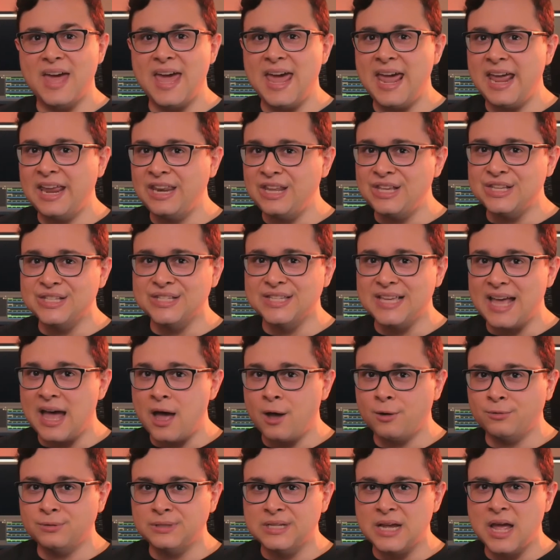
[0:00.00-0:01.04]
any
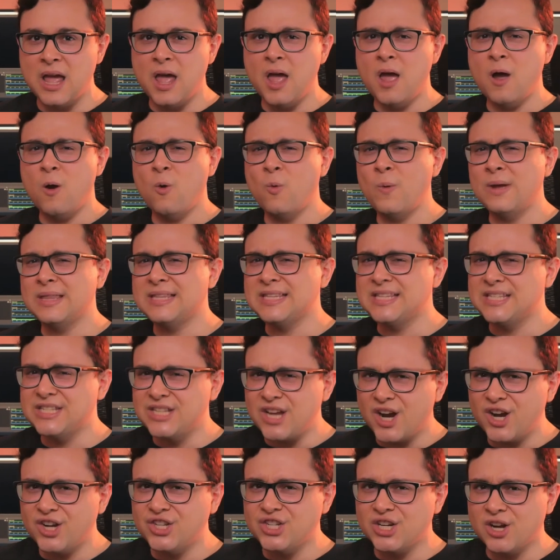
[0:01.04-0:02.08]
sound with
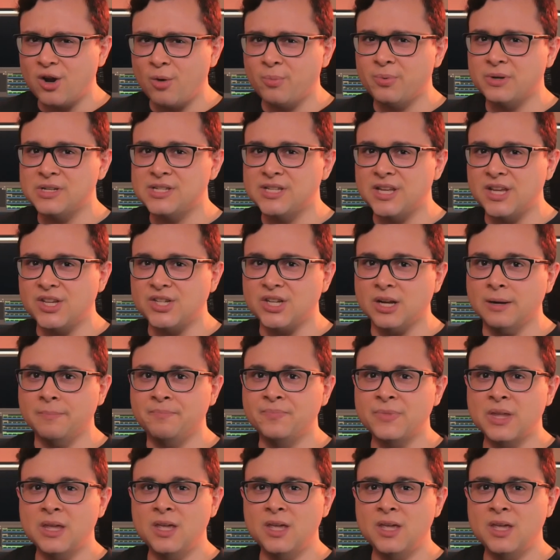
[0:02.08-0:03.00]
surgical precision.